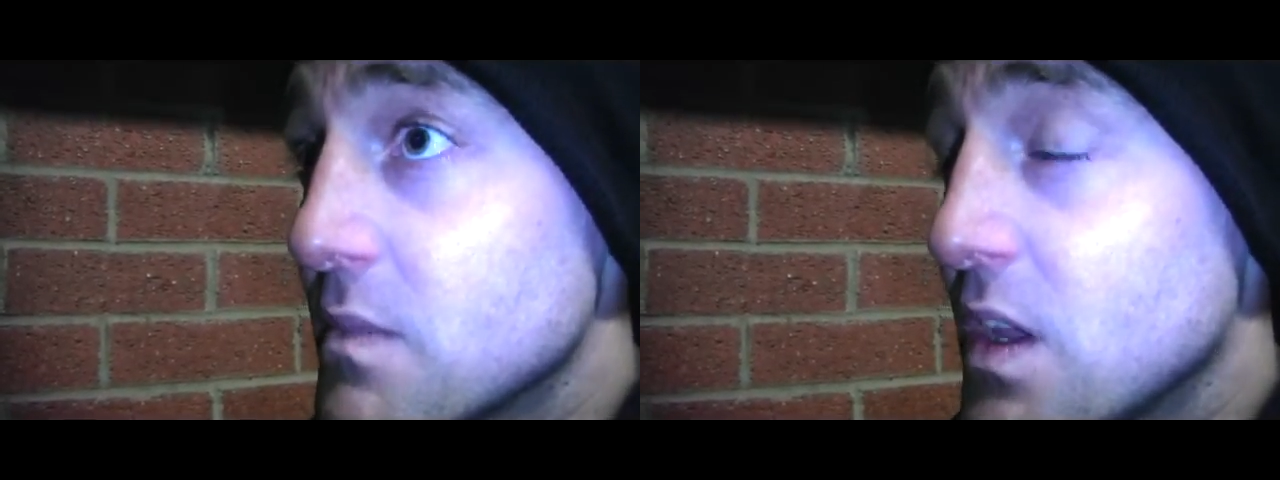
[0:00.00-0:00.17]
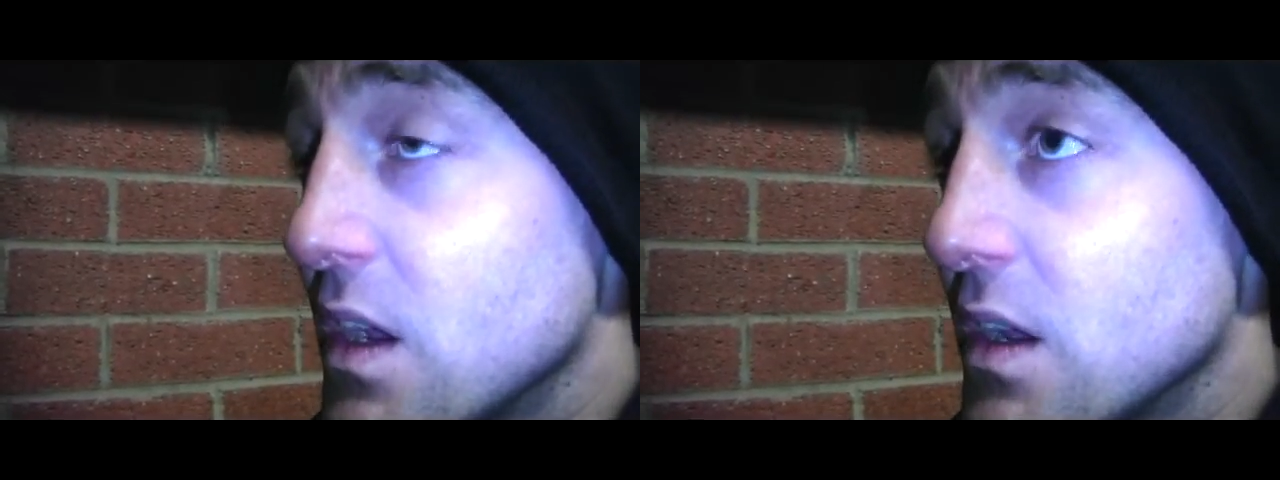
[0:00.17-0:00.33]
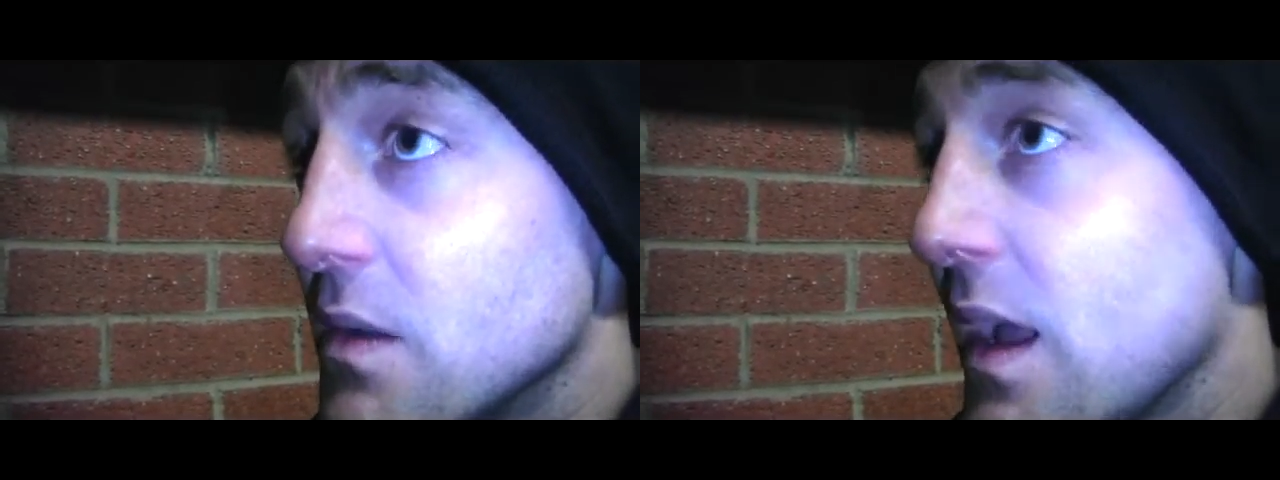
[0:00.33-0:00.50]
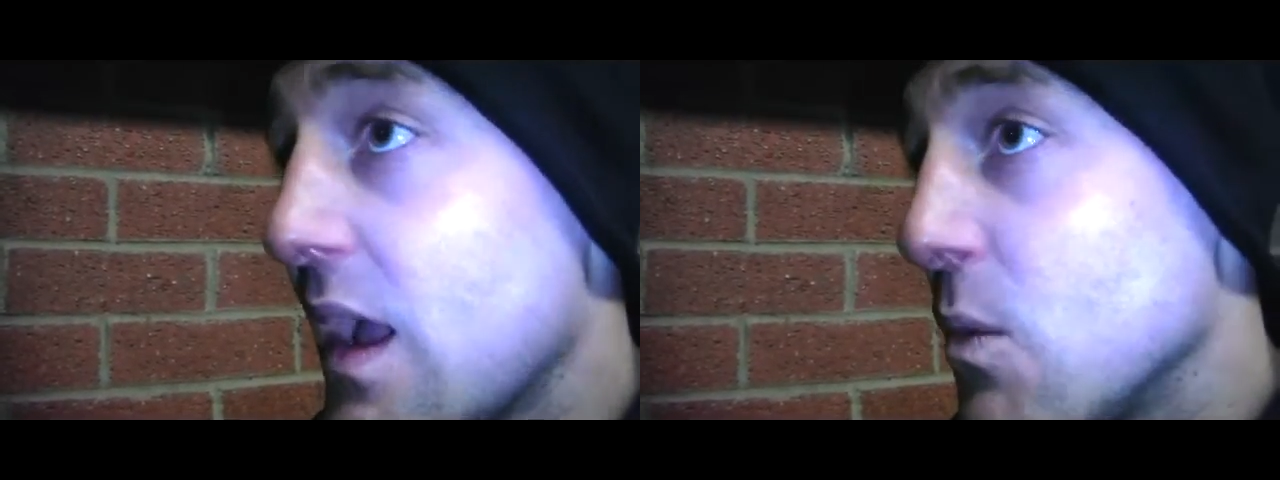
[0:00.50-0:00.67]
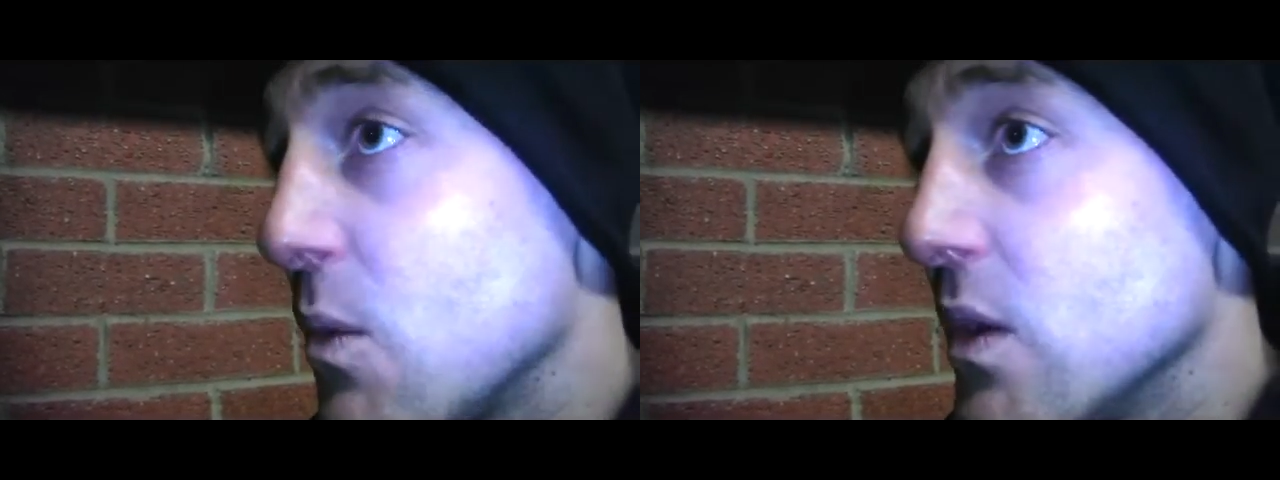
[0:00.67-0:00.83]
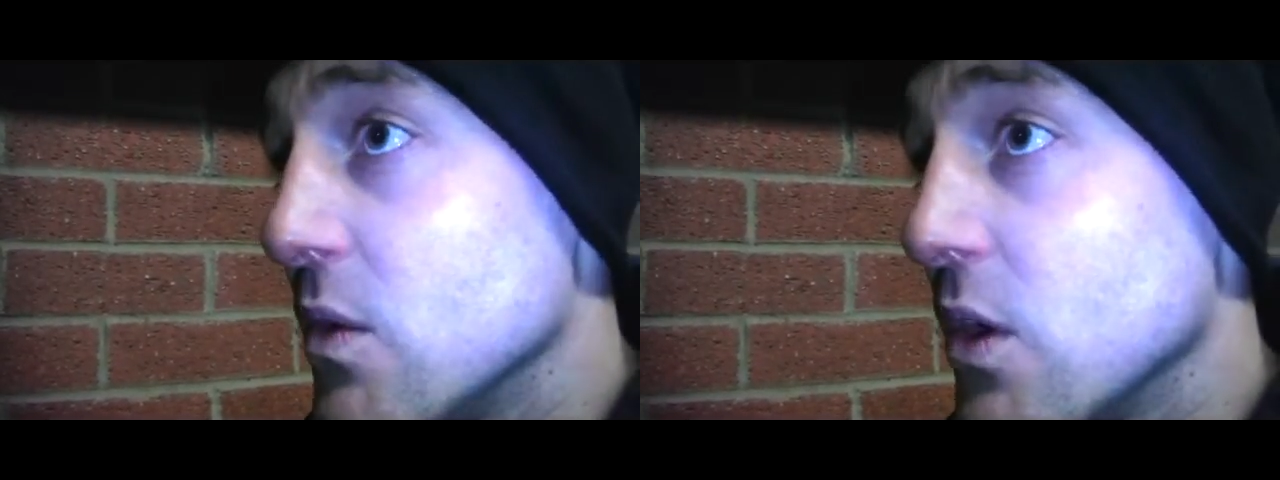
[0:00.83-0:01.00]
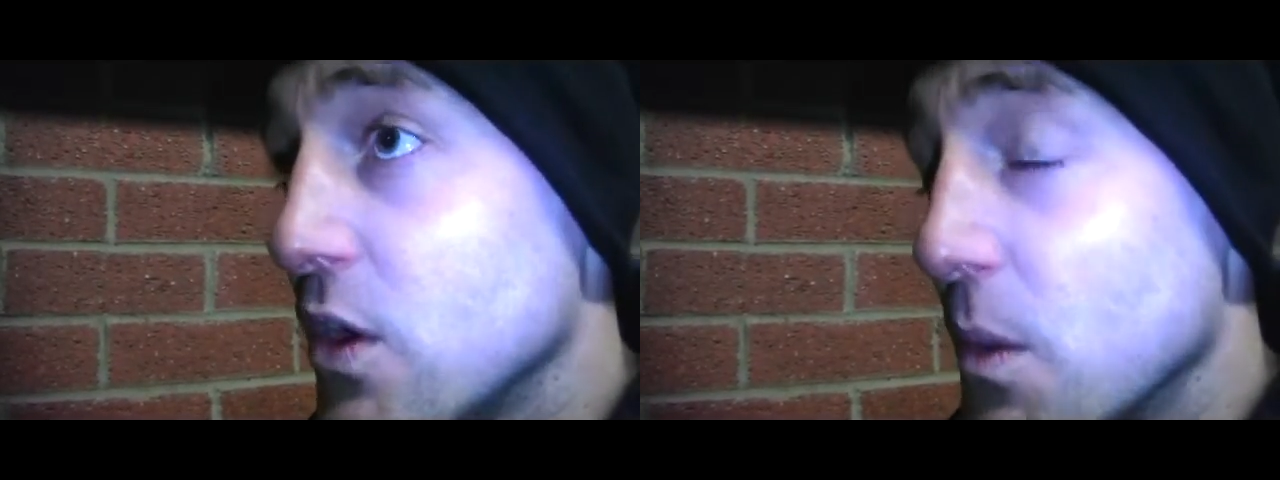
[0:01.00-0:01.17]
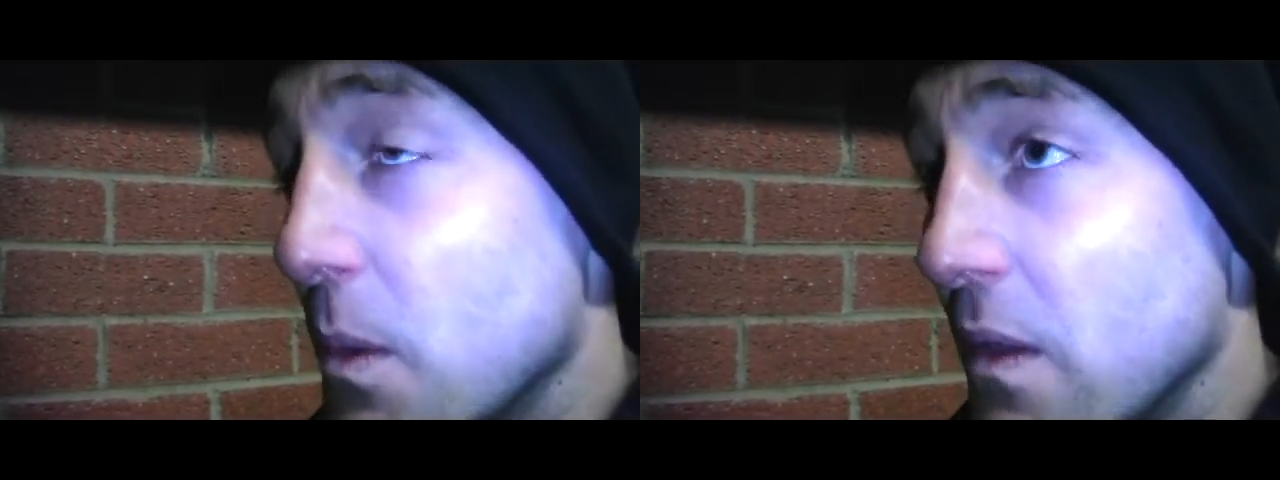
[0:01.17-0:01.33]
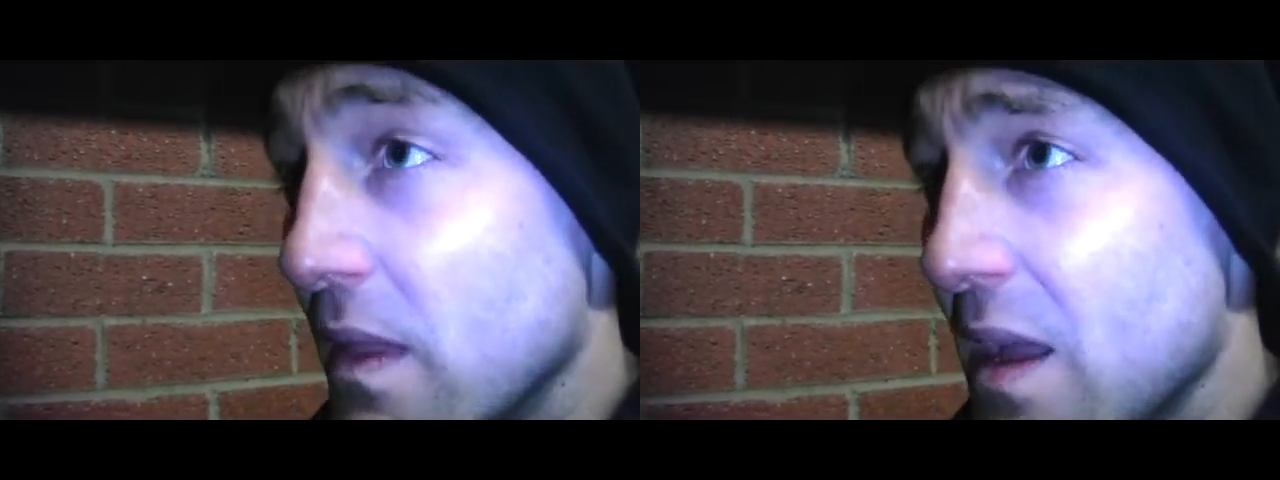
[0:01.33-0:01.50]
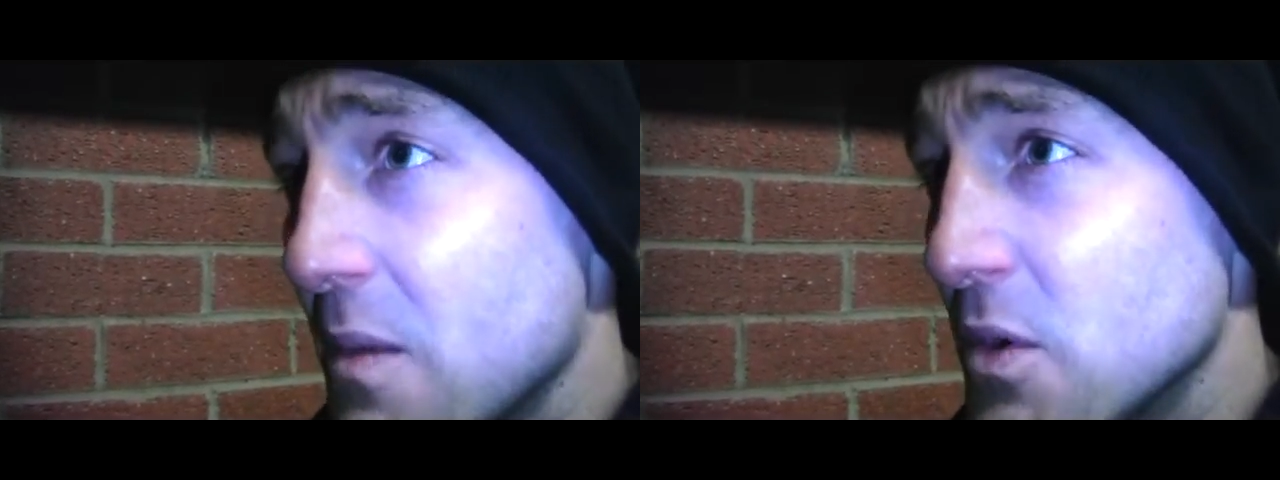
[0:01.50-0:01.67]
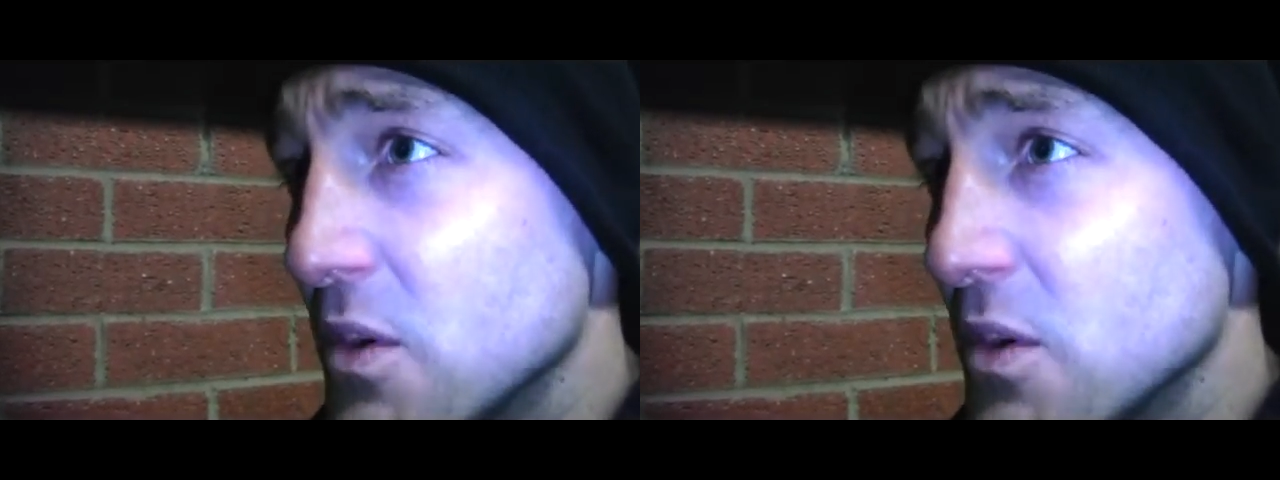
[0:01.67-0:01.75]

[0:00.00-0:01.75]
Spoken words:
kind of how we'll look upon that.